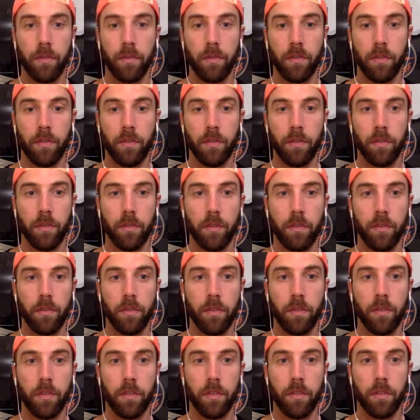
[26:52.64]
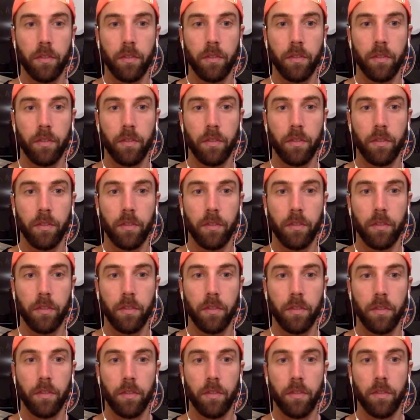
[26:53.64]

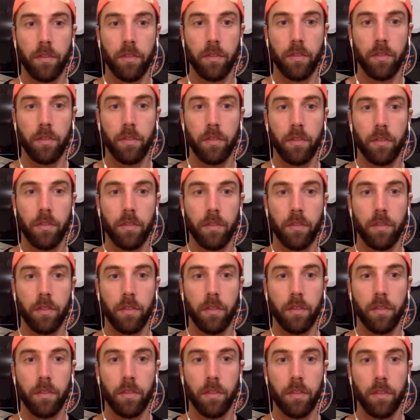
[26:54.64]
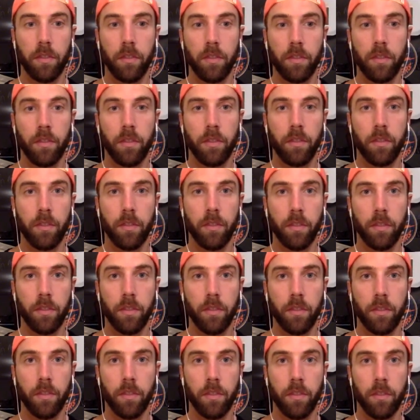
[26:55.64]

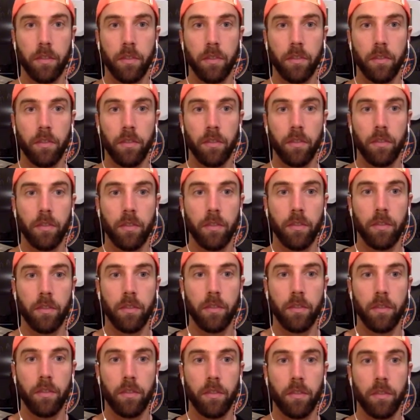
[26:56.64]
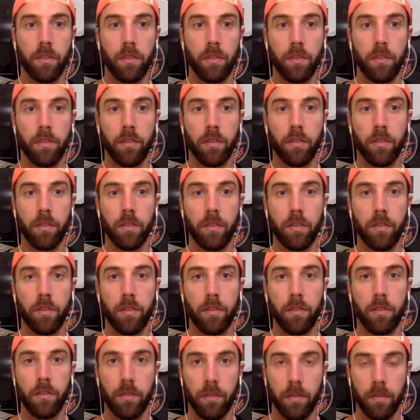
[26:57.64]

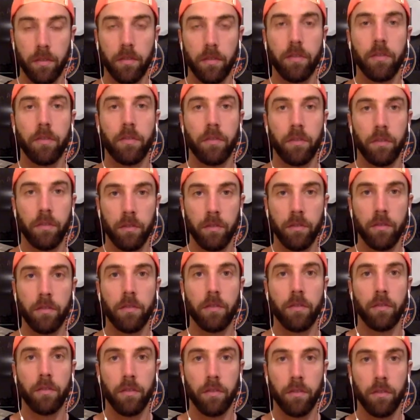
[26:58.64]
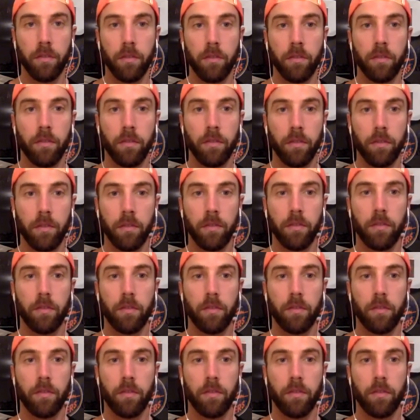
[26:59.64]
(silent)